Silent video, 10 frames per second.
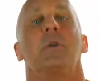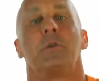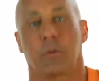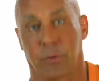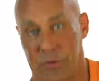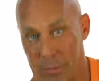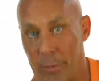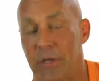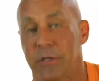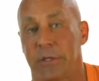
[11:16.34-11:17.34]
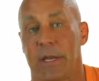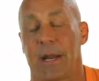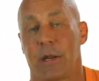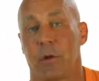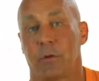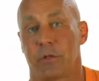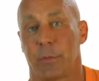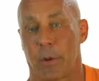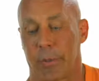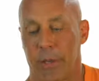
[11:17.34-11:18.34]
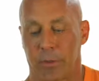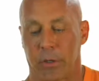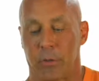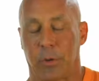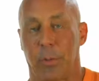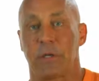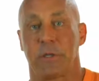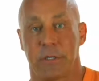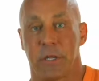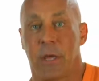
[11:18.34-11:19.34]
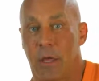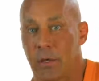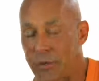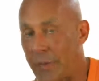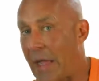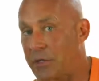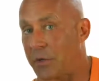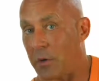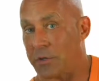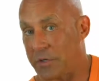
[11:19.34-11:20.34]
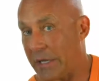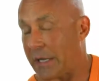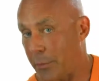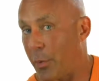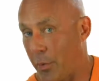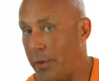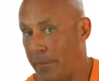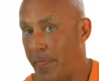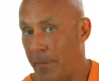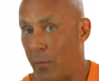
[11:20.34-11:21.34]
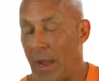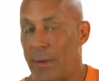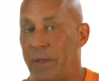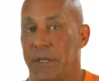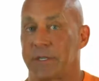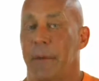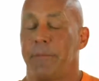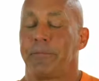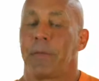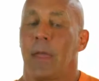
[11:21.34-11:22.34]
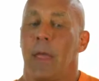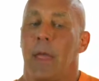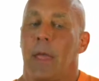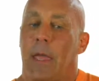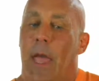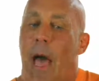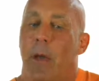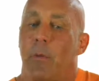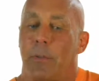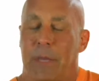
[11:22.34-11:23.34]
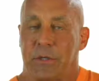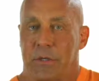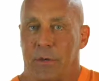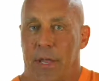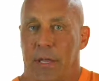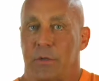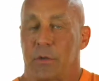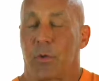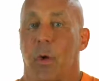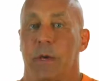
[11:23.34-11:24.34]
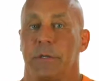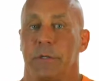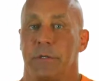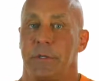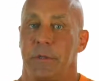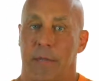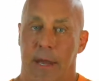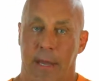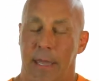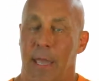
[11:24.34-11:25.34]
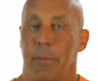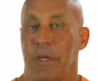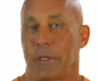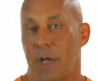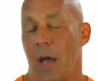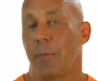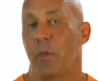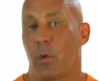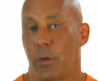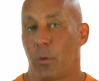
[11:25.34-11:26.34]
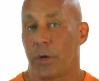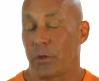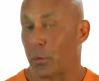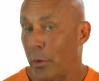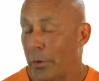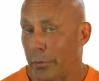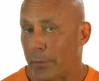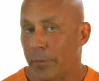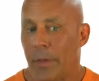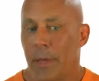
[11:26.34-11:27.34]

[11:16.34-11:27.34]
So it's the budget then, and I know you're smart people, you know what your budget is. So that's our sticking point, right? Because I want to make certain I answer the questions that I can, because I'm the only one in the room